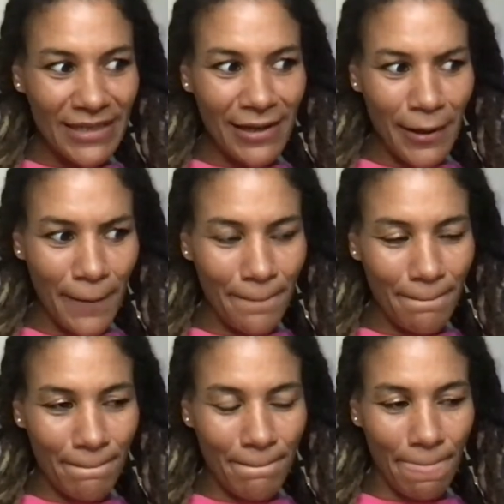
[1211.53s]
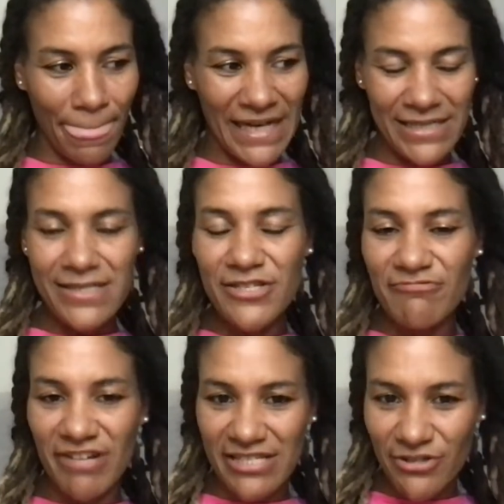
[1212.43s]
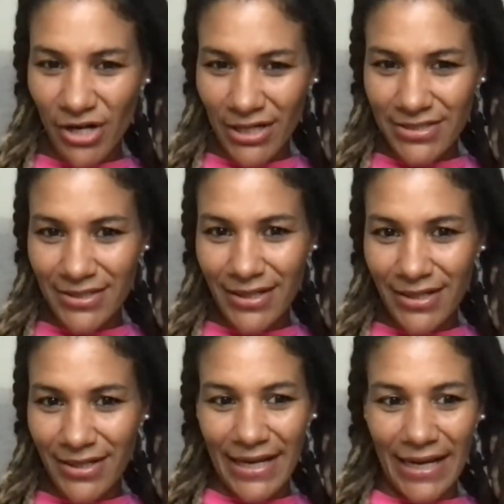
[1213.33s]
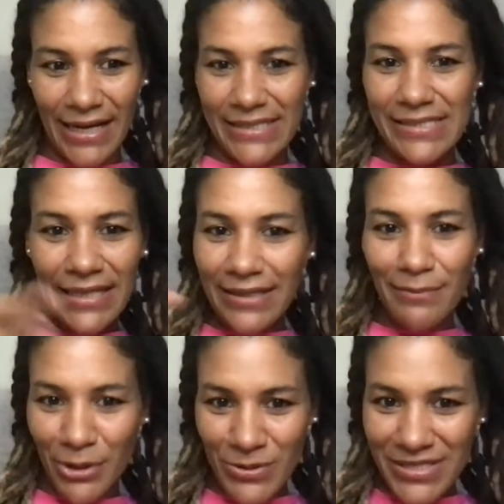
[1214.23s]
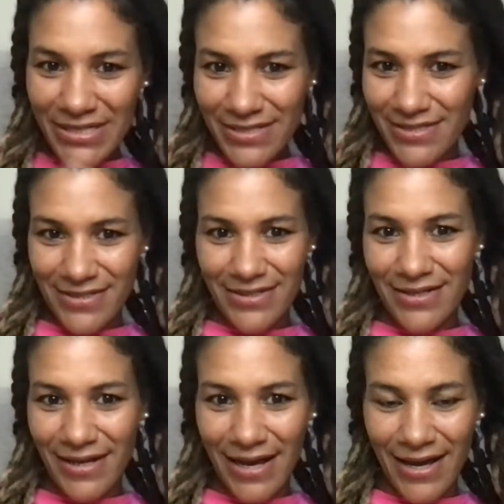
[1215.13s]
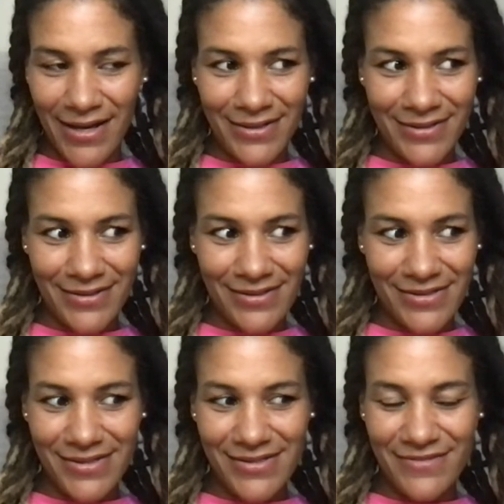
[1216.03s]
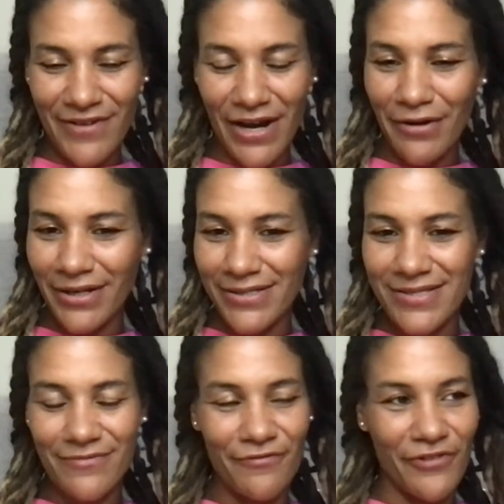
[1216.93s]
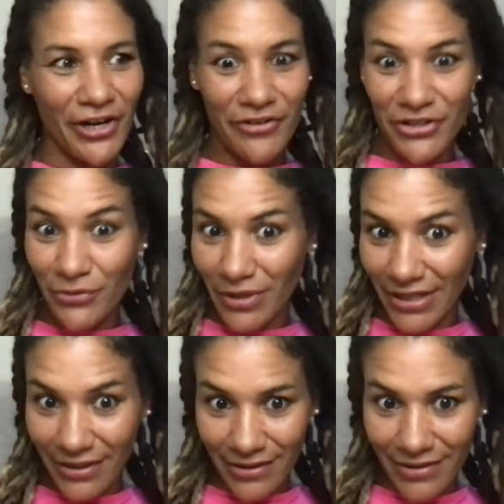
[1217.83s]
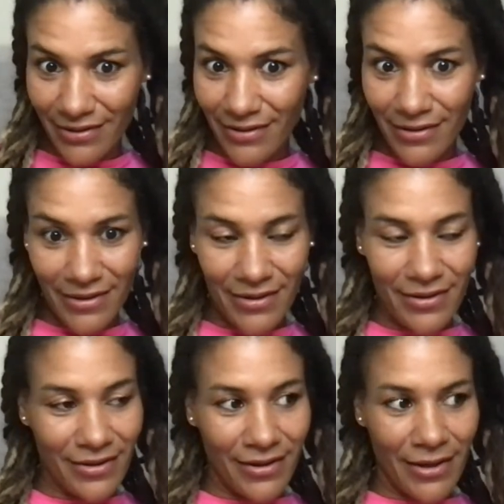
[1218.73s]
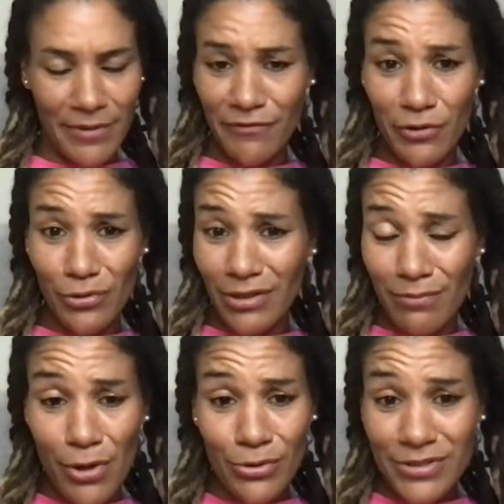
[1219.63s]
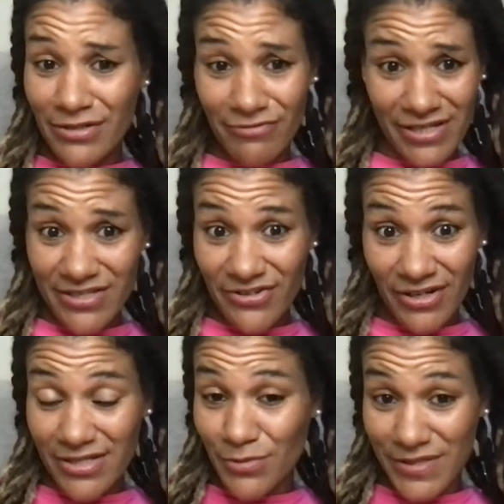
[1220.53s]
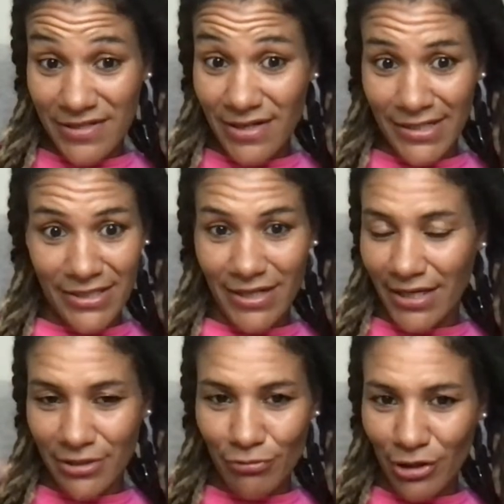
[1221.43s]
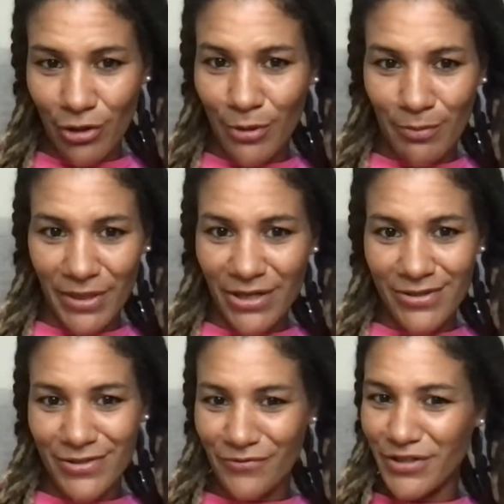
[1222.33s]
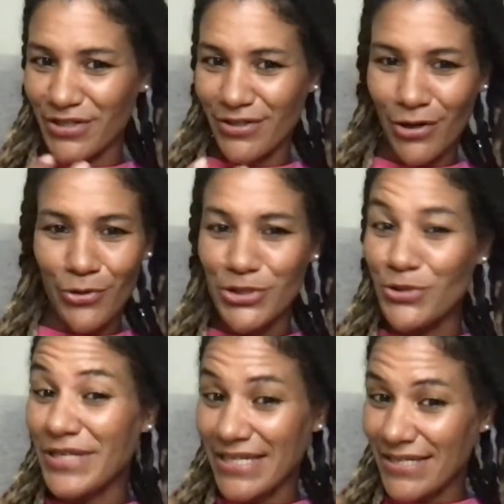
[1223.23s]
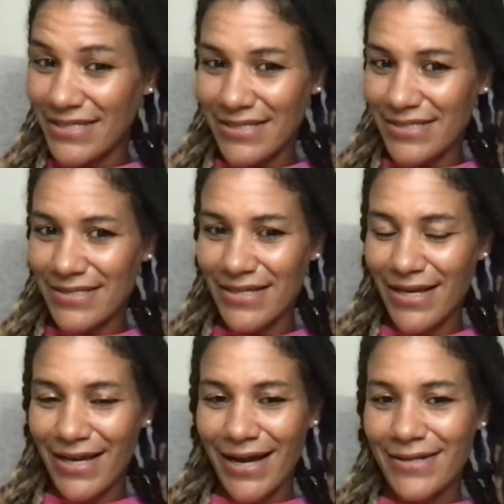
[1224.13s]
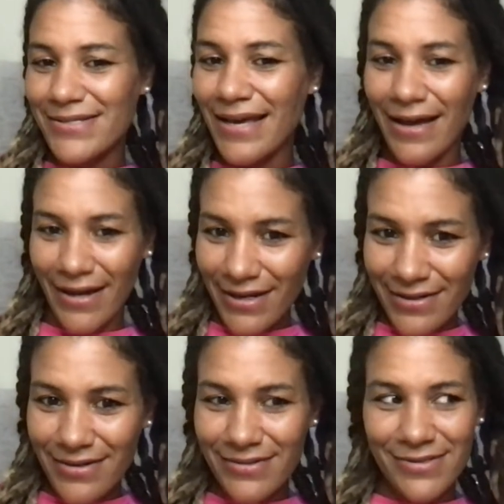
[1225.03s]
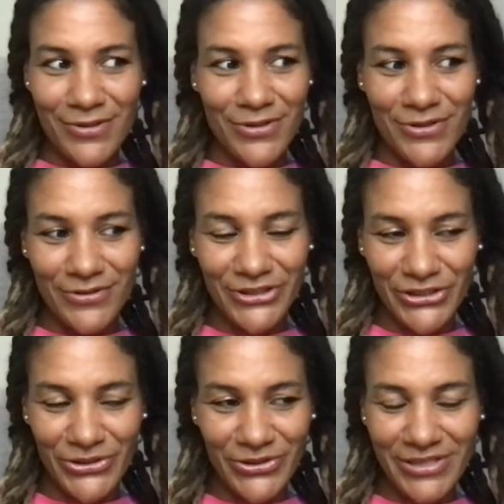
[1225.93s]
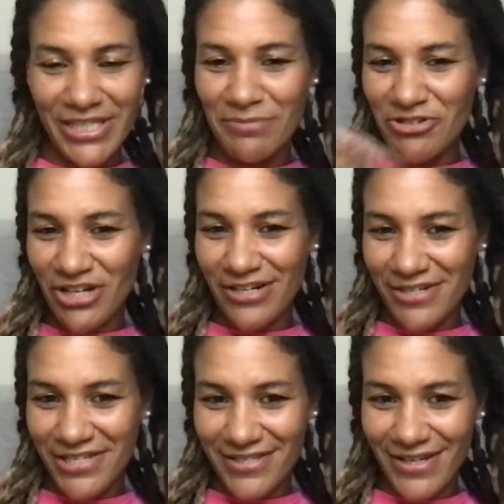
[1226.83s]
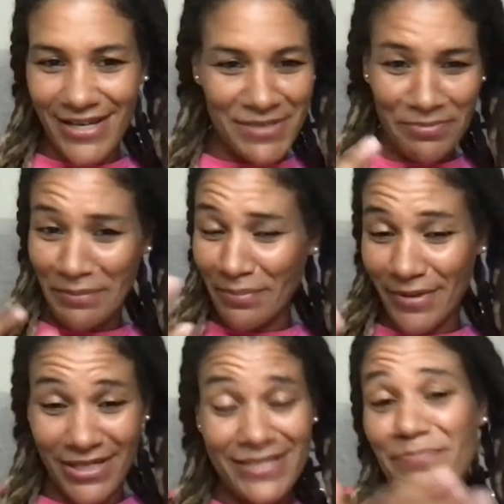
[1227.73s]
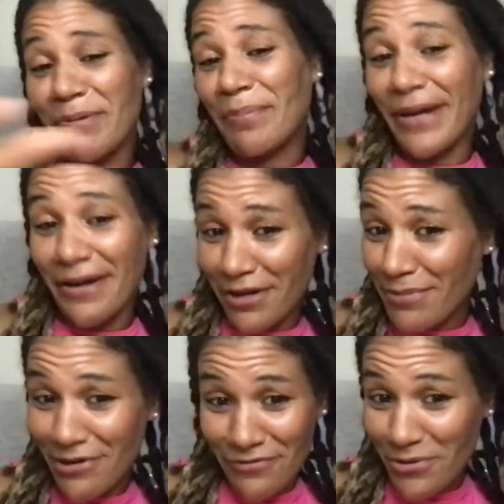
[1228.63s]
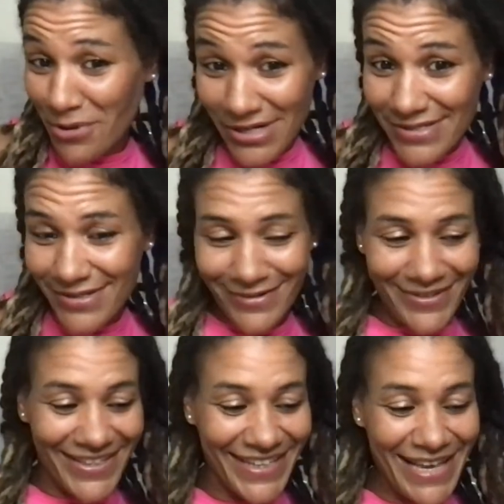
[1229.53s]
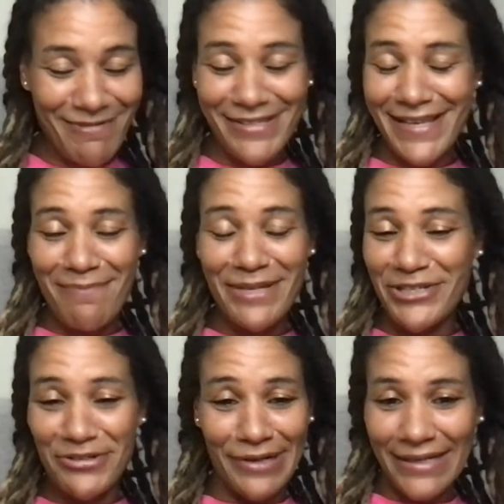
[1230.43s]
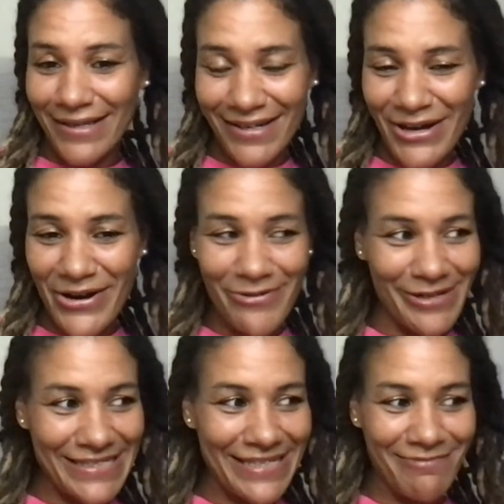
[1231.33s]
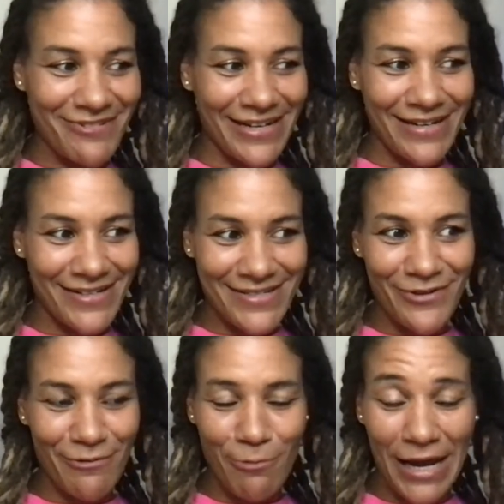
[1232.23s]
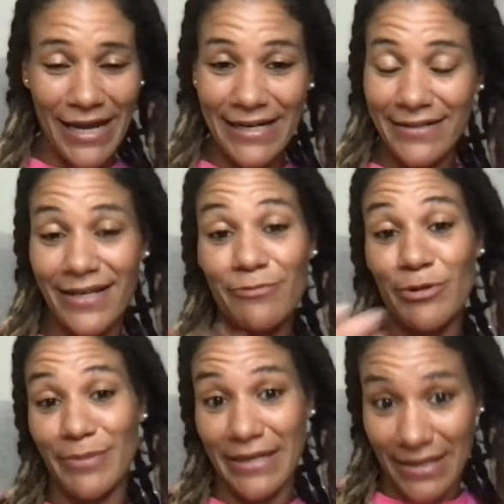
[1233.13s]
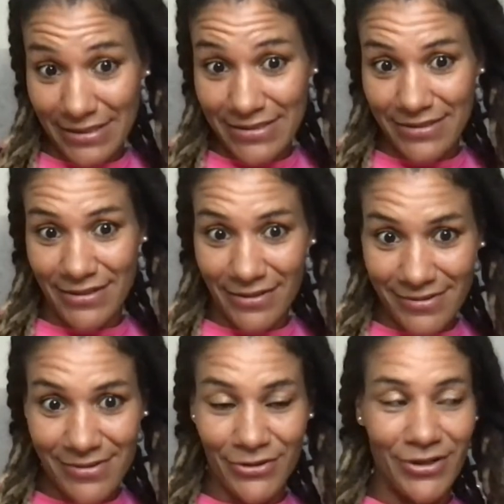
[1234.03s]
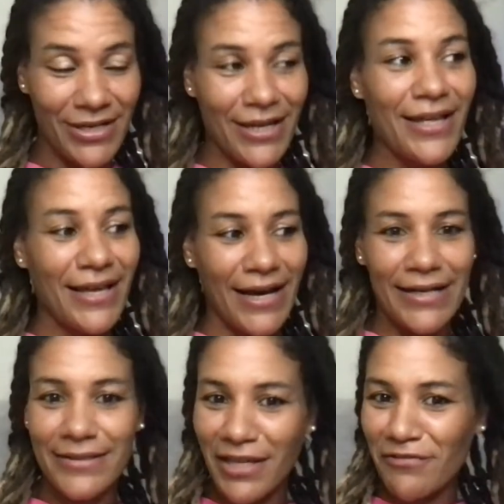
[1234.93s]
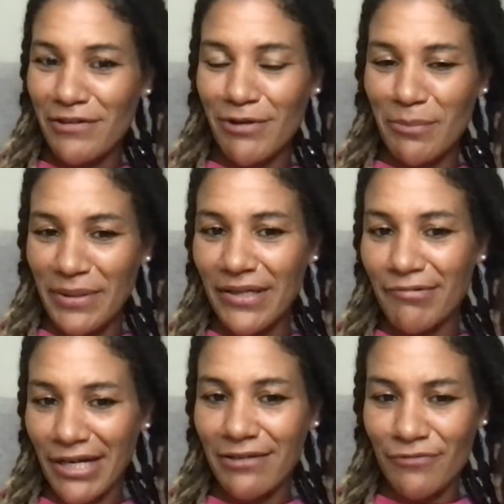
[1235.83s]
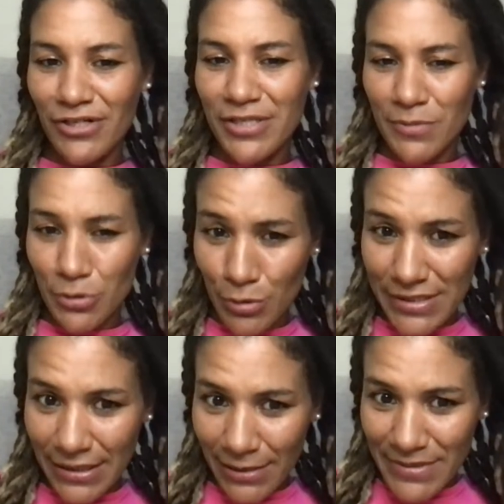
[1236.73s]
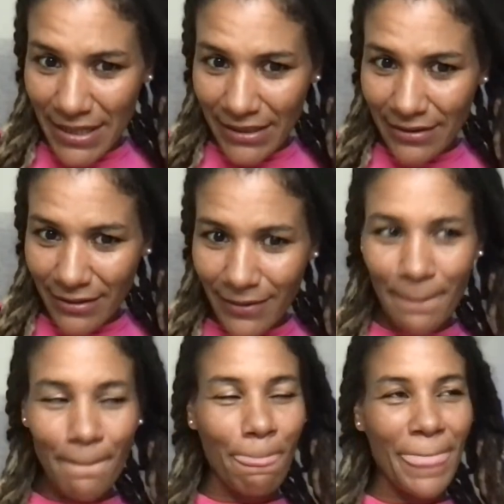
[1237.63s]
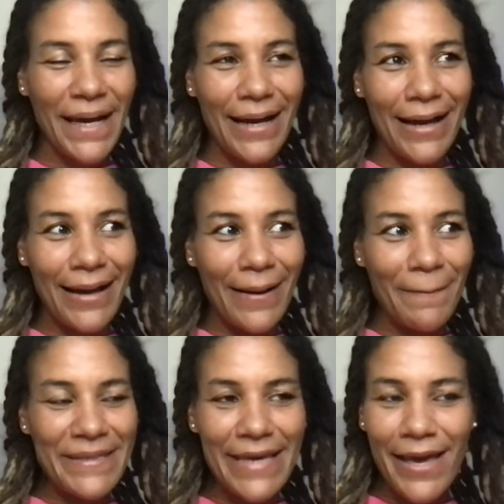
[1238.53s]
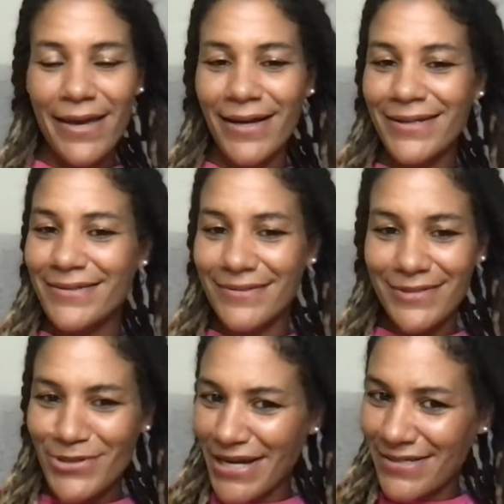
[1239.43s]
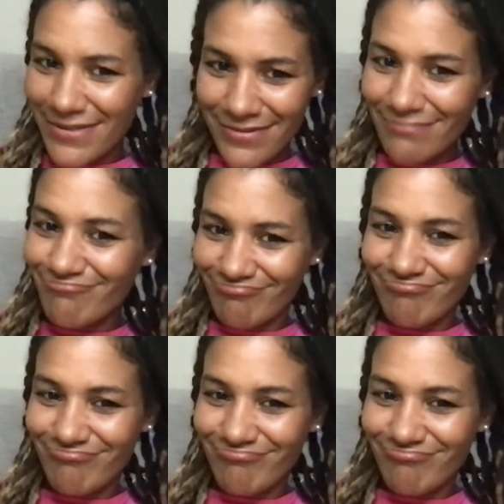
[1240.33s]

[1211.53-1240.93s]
um, like there's this restaurant it's in the mountains and it, it's very it's very unique um, if you google mountain restaurant switzerland yeah like it will come up because of the how unique it is and it's a hike so you know team trekkers has pre is preparing me of course you know because i've been trekking now with team trekkers for a while and that will be next year so i definitely will be ready for some swiss alps hiking um, yeah and you guys